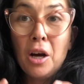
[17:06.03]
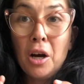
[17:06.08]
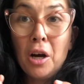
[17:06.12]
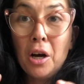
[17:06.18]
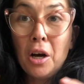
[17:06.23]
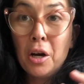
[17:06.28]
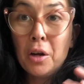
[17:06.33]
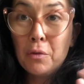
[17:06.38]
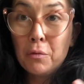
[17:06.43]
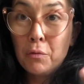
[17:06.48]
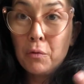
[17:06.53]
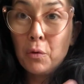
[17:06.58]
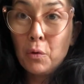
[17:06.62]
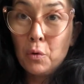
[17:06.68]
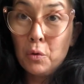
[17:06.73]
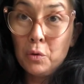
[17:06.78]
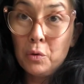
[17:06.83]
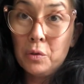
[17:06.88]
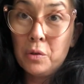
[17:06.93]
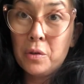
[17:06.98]

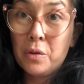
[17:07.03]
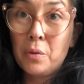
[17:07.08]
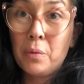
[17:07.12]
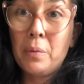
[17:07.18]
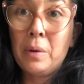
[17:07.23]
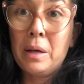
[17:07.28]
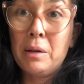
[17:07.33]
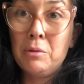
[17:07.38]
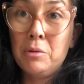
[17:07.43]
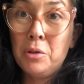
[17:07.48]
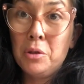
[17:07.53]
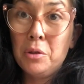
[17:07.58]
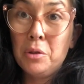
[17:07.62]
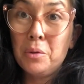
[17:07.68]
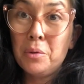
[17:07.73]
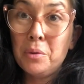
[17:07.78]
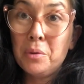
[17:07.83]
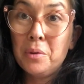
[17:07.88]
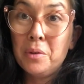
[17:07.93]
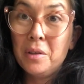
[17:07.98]
unfolds around
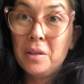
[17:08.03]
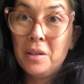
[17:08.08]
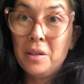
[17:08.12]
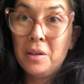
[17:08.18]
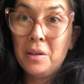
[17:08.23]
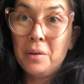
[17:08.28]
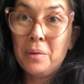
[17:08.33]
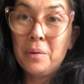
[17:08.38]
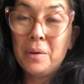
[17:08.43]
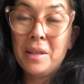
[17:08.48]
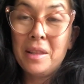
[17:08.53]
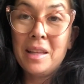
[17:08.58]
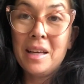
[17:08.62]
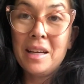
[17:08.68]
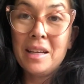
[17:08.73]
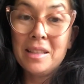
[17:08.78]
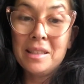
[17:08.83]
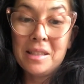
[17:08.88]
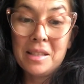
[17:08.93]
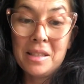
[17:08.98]
you, you know, and
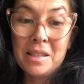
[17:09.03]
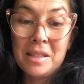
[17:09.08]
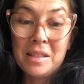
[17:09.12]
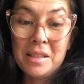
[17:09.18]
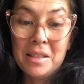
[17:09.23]
that's